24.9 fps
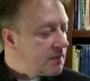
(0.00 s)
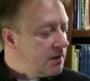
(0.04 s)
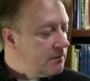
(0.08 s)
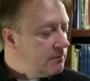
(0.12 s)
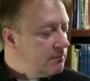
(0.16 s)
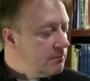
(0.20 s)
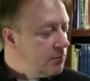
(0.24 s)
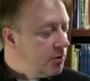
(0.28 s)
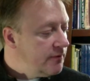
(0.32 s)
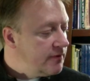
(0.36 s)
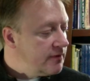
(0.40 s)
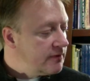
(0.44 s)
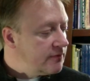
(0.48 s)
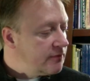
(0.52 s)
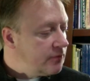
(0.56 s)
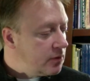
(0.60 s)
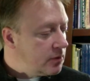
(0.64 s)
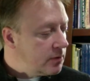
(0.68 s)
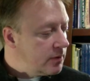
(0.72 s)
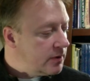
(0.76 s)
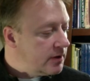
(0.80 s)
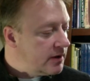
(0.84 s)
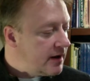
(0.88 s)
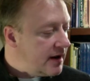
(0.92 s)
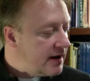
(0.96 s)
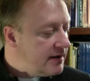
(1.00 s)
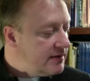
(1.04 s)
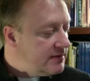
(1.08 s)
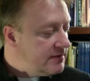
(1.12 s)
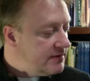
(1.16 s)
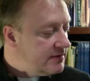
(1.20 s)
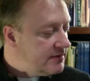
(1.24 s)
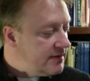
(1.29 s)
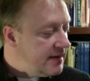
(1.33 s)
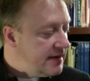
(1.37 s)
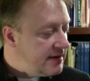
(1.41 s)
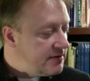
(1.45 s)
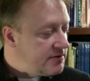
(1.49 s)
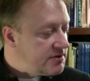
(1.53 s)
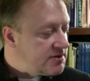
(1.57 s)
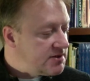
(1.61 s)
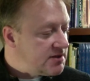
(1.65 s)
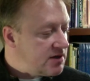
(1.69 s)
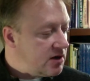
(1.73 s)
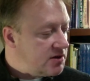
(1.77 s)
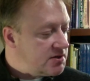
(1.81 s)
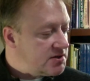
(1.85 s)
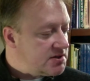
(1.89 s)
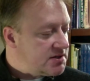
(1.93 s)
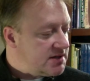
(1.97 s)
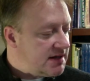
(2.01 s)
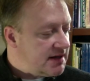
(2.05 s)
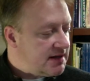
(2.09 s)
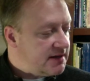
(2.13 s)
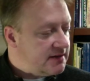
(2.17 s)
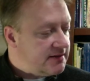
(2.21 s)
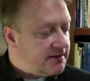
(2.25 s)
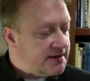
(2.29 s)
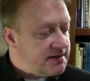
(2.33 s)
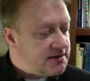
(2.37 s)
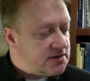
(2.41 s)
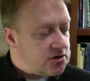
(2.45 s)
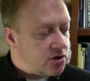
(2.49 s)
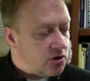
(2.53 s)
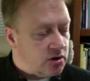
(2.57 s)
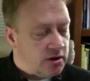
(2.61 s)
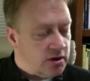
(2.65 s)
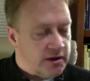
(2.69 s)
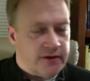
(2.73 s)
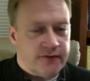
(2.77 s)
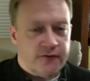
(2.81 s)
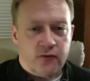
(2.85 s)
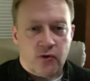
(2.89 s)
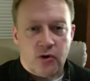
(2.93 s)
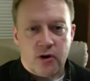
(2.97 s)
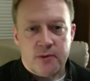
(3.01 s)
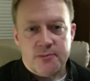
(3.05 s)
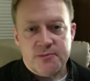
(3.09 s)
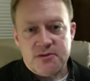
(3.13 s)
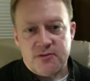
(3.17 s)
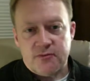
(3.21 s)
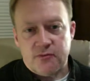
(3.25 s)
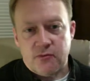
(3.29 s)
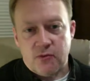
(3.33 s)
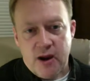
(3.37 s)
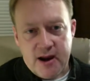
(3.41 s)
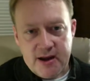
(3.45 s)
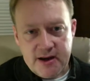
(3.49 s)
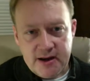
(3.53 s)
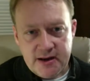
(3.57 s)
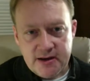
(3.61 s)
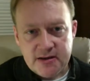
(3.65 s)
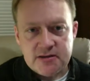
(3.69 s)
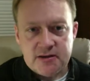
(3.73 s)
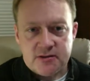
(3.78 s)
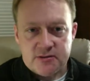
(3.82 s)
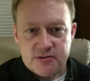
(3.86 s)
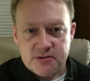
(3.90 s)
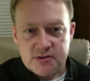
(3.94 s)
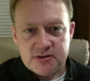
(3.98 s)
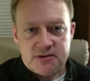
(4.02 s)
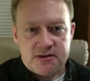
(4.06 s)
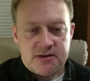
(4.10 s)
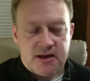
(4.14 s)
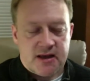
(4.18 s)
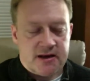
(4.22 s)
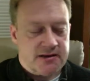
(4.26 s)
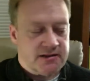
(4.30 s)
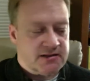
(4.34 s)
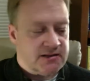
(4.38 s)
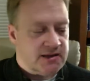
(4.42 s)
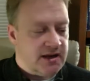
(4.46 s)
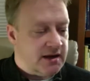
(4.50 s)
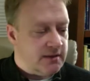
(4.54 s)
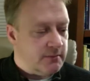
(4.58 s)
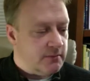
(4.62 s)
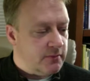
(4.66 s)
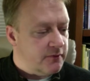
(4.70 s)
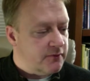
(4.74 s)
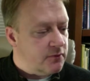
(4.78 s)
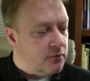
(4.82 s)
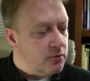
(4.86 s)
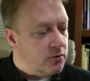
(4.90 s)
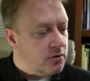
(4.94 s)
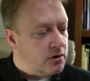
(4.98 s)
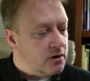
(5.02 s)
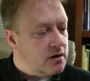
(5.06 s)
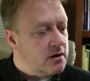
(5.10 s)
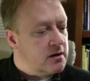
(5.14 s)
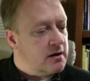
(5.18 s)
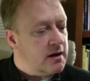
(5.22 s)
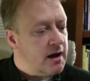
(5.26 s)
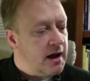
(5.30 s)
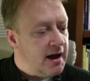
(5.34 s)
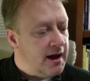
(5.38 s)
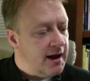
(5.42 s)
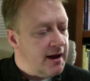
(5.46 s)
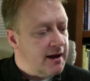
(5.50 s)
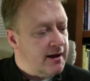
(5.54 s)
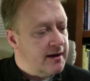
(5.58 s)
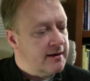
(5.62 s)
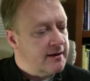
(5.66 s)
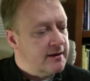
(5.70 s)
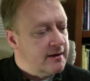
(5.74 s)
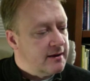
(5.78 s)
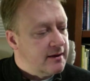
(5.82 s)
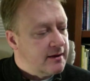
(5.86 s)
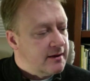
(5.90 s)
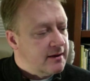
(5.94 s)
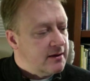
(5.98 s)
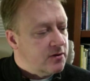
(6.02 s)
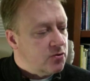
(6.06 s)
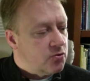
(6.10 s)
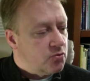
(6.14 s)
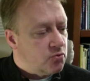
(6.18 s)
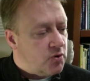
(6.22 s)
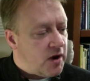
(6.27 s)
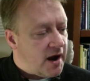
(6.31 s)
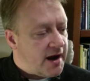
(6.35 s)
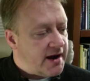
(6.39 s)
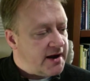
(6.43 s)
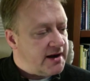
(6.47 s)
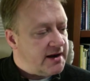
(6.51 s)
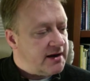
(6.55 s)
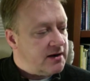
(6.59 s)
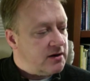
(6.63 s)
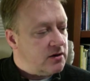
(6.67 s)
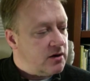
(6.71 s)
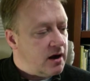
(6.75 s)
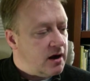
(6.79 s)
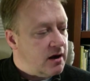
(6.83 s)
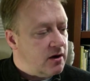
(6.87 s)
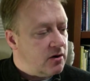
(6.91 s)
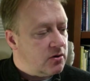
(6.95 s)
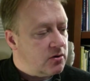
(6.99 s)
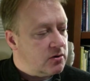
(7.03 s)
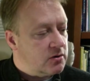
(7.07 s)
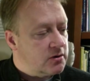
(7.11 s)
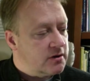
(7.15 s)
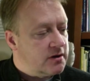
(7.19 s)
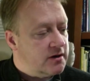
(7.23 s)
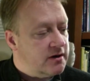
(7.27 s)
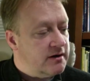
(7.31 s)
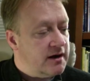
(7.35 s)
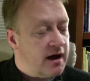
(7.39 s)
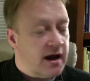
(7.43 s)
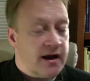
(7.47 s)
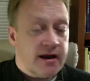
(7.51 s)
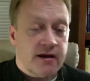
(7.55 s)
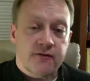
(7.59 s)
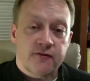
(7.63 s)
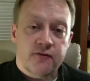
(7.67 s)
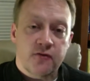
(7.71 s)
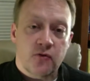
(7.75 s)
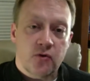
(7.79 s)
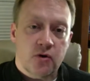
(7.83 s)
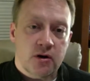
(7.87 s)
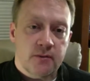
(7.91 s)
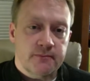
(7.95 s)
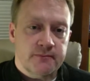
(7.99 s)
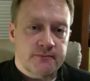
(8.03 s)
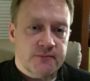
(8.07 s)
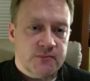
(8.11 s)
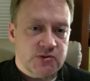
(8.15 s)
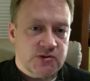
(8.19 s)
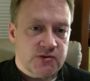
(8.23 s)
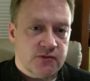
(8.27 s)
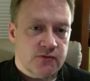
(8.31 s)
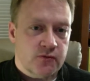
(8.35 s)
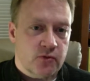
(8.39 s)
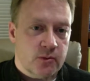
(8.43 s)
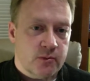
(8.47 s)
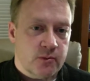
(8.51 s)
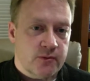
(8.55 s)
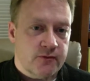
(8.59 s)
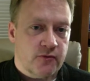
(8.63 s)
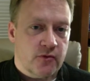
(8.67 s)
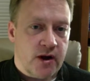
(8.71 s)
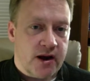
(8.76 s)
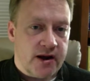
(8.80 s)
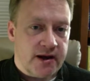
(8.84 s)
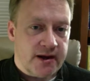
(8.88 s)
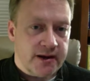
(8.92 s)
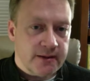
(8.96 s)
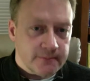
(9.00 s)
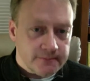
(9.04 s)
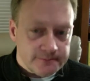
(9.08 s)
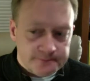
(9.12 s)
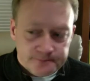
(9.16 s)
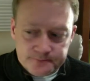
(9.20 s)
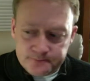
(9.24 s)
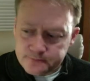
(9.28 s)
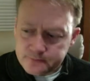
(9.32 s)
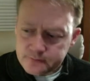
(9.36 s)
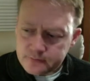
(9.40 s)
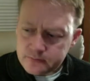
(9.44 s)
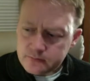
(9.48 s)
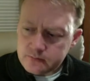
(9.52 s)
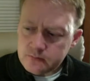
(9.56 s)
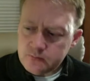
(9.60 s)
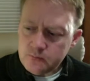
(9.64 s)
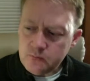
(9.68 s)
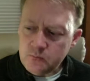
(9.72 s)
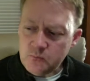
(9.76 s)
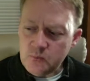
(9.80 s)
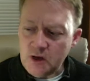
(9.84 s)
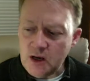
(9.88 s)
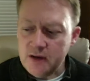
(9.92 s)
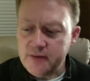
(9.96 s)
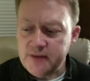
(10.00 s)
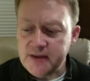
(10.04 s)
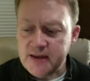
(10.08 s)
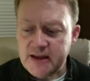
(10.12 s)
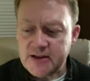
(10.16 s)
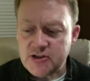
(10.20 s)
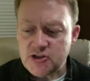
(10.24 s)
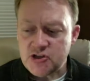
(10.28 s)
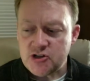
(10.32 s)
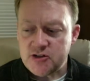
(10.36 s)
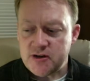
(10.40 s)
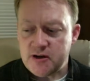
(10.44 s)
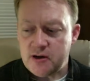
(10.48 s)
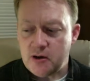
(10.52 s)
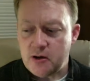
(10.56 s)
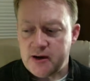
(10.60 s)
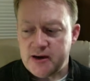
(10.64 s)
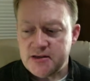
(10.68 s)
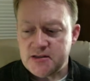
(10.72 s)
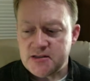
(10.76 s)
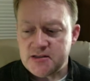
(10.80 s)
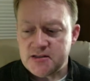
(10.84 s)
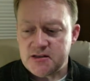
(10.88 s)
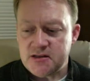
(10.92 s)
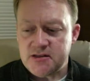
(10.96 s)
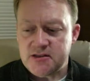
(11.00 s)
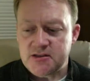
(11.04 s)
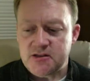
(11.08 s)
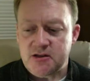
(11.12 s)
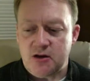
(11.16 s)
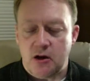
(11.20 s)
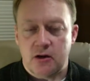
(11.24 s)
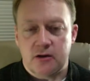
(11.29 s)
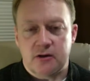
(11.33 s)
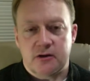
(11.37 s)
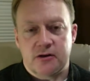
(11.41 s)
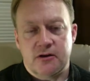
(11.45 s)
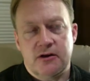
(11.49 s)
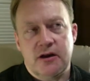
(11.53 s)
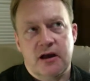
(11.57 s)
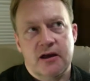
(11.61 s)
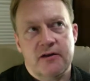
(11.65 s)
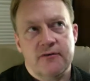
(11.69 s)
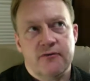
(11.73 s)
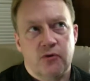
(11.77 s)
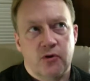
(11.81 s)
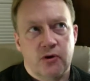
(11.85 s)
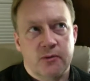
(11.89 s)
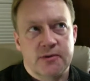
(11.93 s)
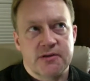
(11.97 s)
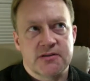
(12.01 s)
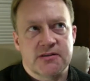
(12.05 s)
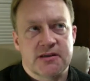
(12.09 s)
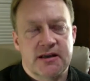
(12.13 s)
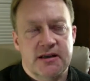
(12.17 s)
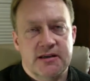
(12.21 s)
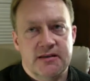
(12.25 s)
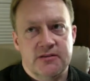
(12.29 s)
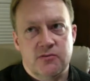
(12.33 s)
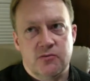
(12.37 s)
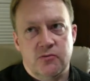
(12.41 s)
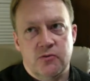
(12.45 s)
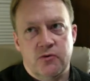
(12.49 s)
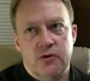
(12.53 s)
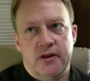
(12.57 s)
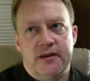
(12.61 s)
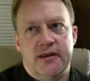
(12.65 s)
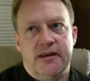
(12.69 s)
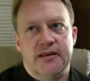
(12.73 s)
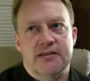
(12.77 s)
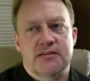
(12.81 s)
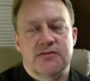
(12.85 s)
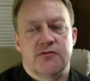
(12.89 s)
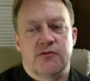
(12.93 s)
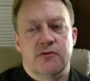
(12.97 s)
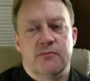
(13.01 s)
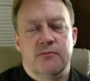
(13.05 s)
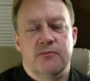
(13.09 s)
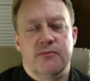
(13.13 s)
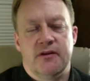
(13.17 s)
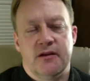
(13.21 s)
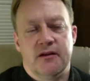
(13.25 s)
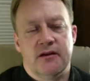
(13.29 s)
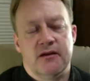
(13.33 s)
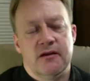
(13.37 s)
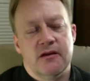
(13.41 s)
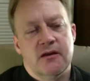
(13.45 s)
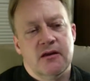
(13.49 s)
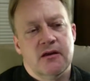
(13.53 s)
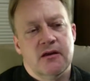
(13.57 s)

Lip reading: Moving forward, then you start seeing these early forms of writing. I was just kind of saying before, writing or cuneiform is a form of writing. In the ancient Near East, it's called cuneiform. It really gets from the